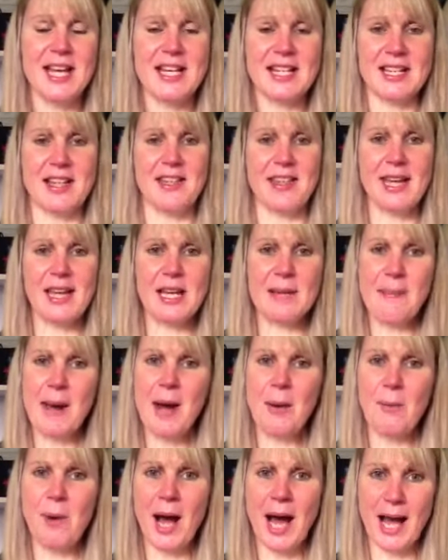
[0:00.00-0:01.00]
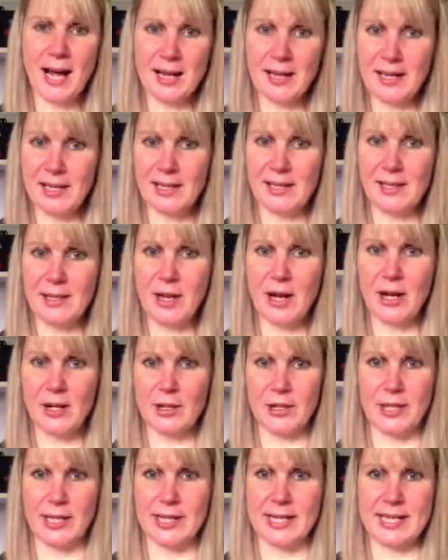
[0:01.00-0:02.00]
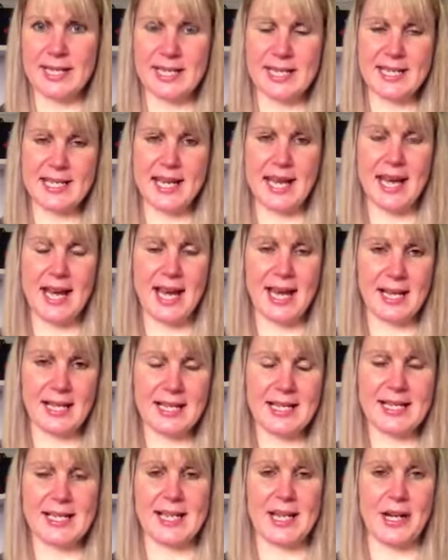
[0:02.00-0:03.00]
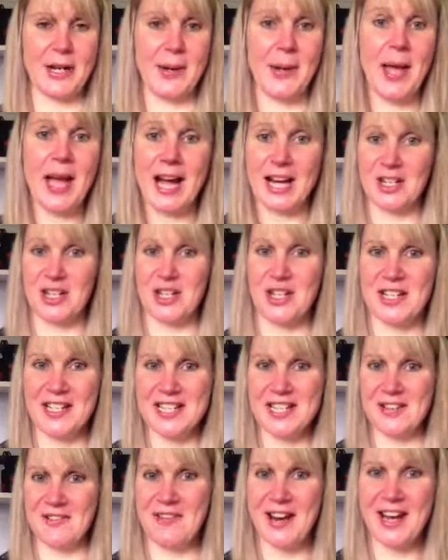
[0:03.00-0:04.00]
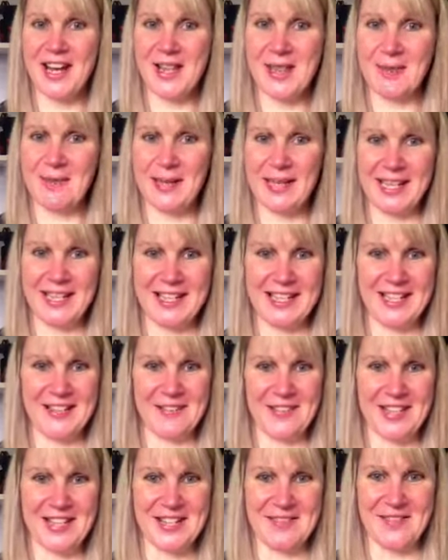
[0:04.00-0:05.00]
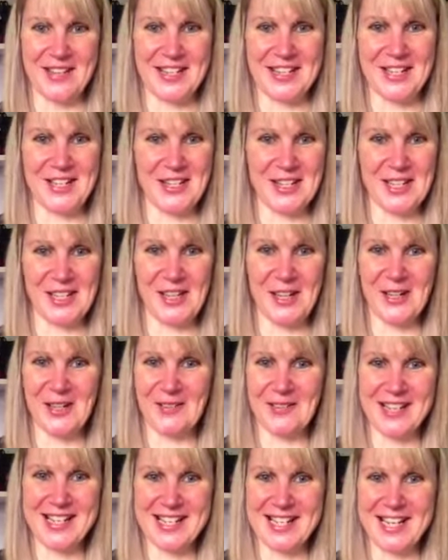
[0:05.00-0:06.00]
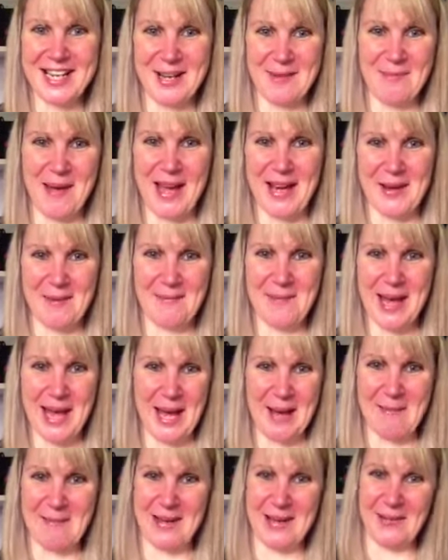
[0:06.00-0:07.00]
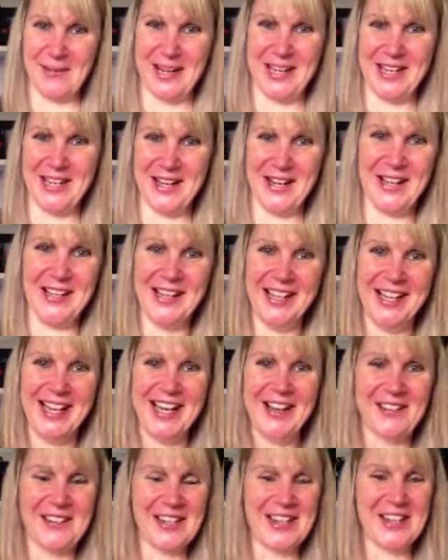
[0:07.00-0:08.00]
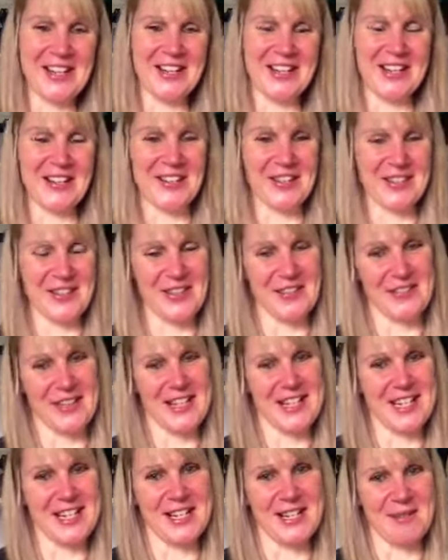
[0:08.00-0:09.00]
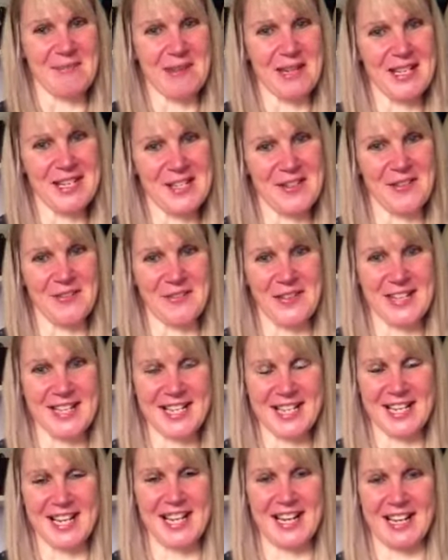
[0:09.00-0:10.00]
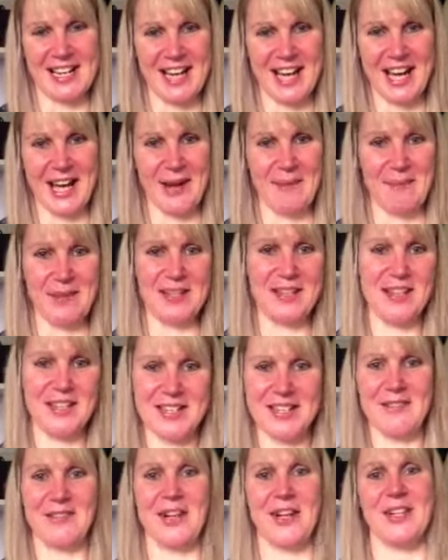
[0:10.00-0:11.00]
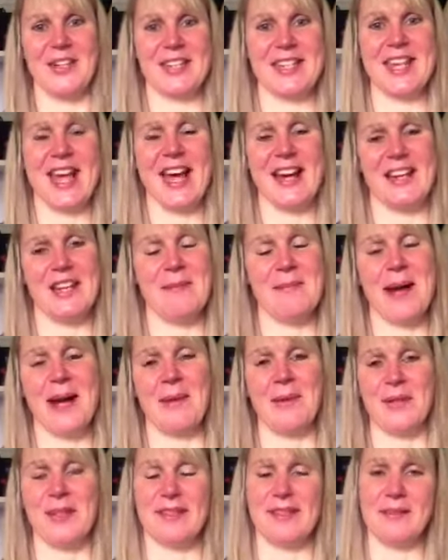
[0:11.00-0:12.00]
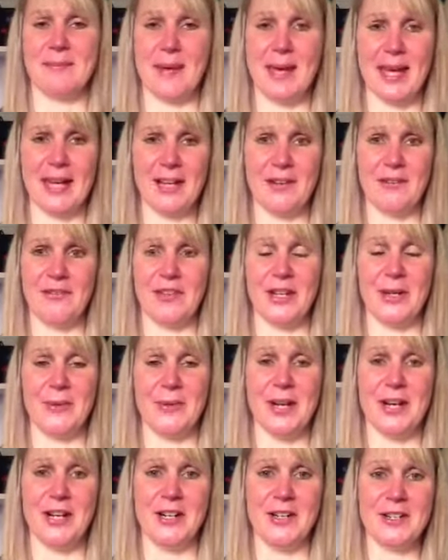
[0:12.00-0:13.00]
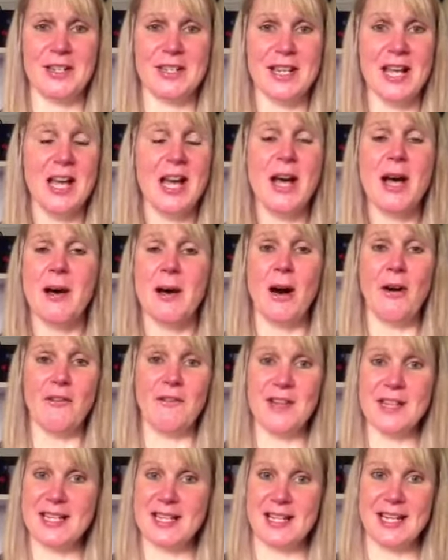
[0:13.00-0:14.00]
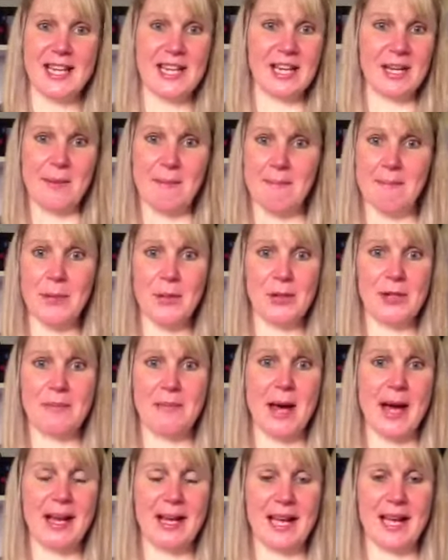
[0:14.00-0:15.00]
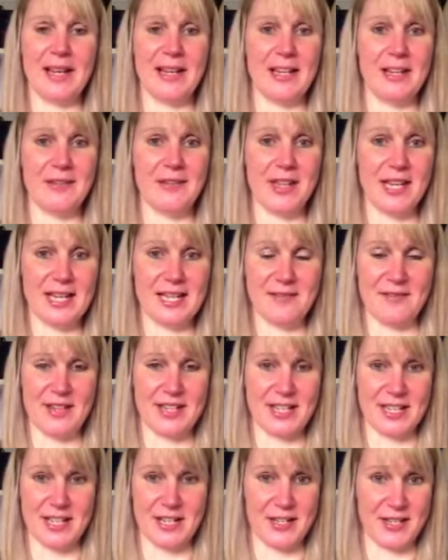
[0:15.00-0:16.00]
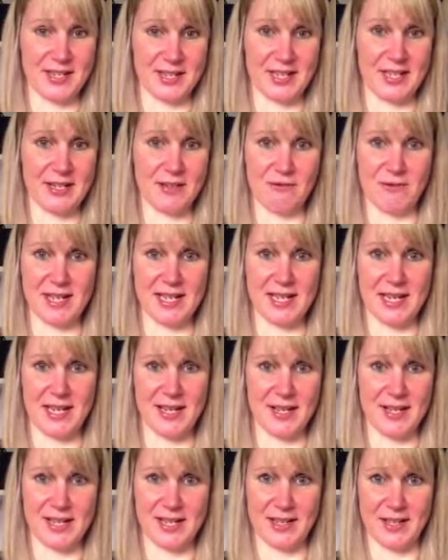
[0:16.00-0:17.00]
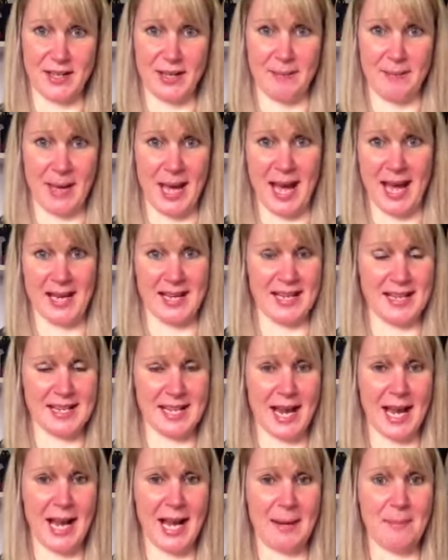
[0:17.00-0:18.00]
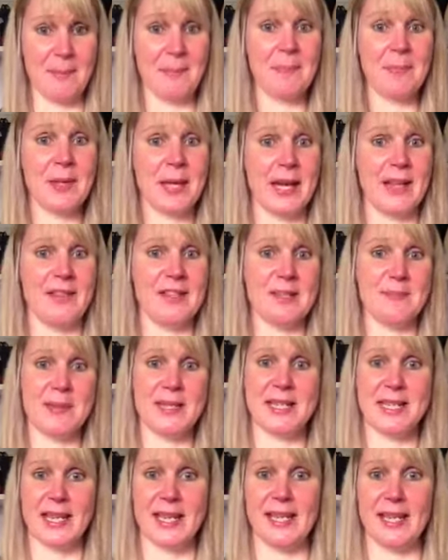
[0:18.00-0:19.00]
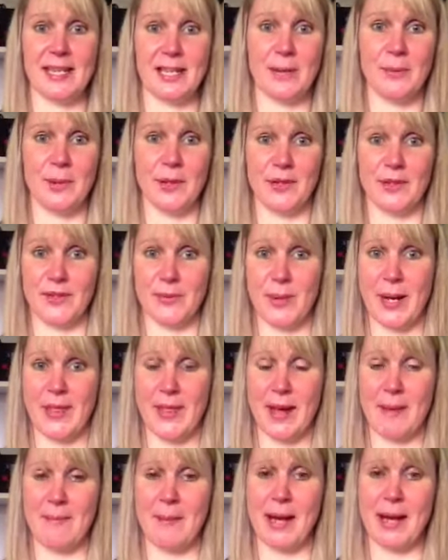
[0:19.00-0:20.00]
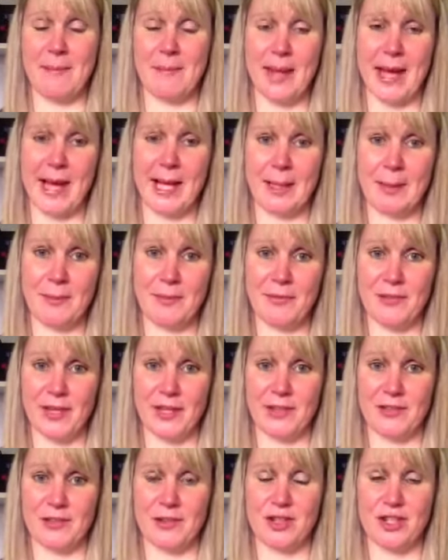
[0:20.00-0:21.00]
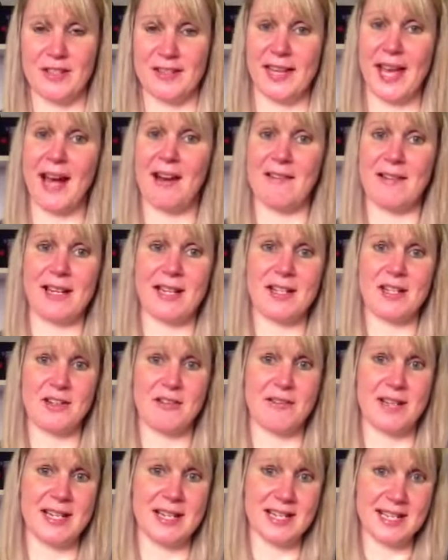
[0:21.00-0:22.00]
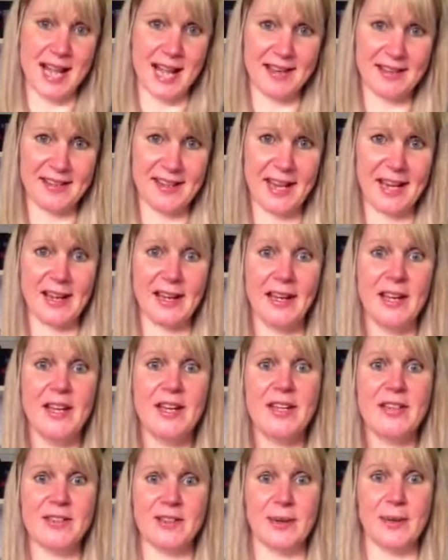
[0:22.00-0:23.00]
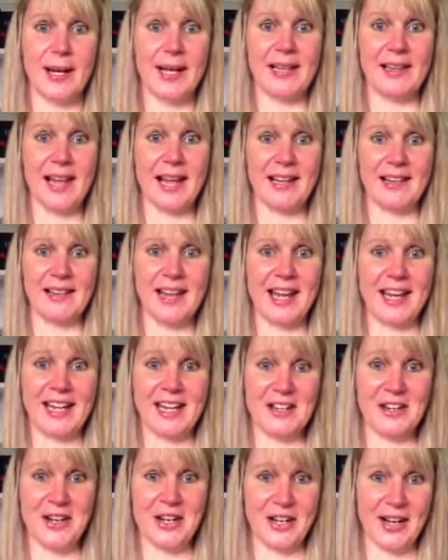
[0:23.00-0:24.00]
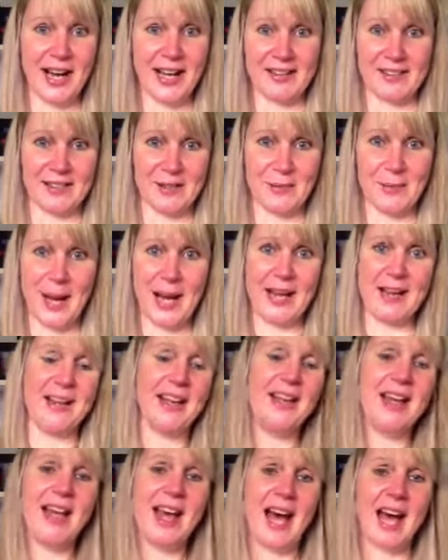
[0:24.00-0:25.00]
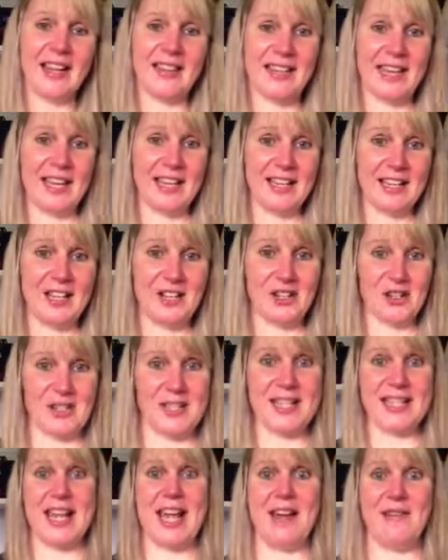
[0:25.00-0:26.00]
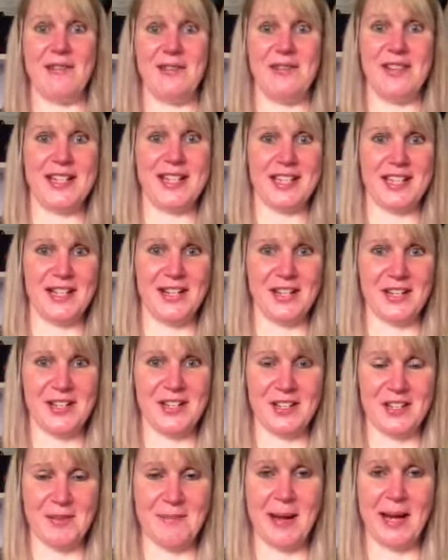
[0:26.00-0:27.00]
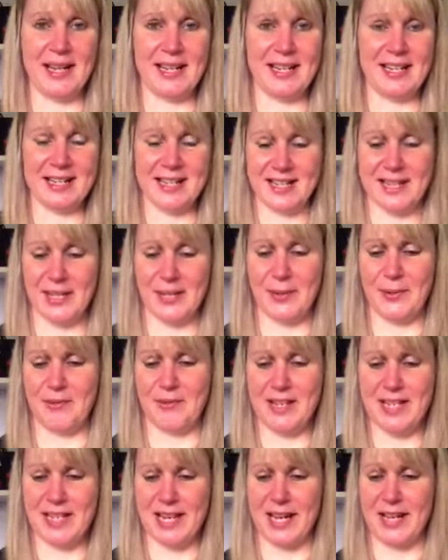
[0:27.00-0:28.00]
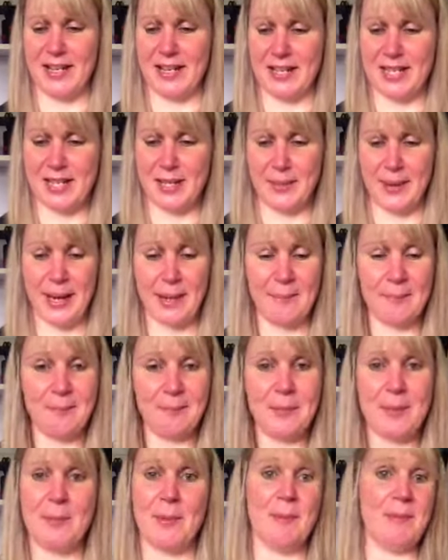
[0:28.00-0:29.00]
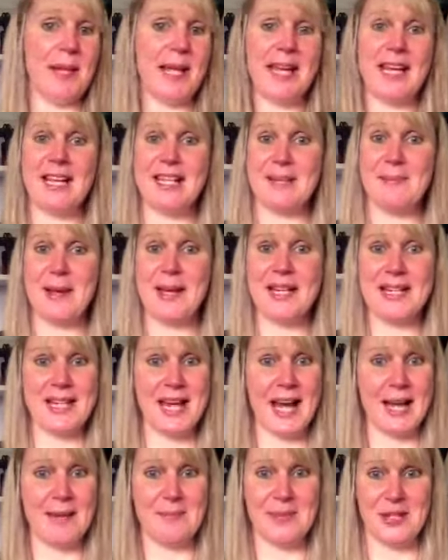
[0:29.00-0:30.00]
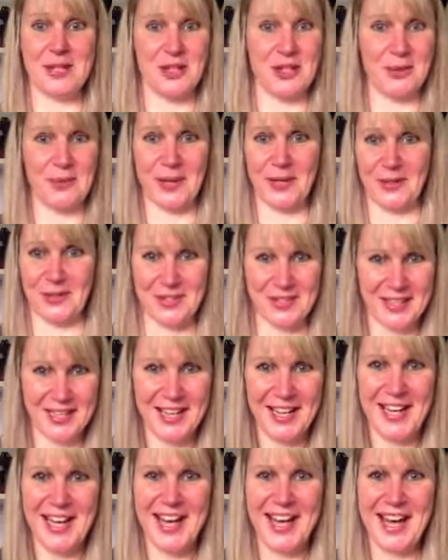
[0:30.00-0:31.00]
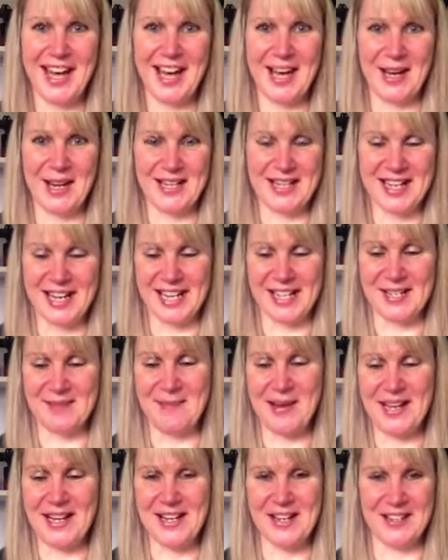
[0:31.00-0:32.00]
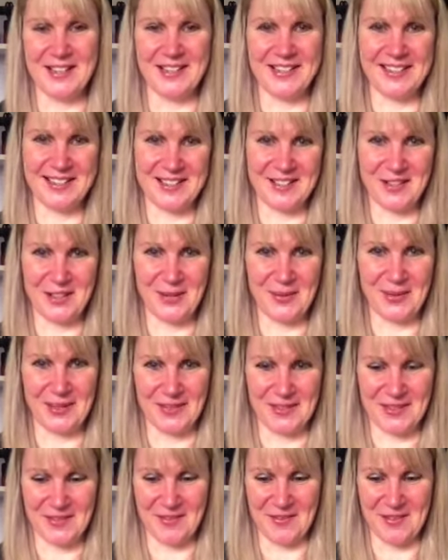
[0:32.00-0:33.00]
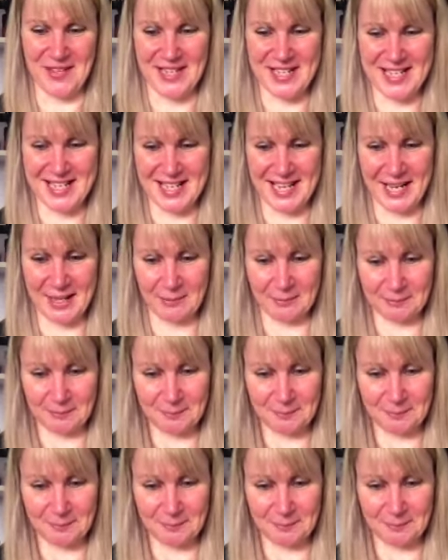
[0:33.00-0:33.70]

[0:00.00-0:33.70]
So think about what angle you're going to take. So I should have said right at the beginning of this video, you'll always need pen and paper when you're going through the videos, because obviously there's lots of content. You might want to make a few notes. Obviously you can bookmark any of these videos and return to them at any time, and there's particular ones where that might be helpful, such as character and setting. So I'll let you know as and when I think you should save a video, because you might need to return to it. But play it as many times as you want, and take as many notes as you want, obviously.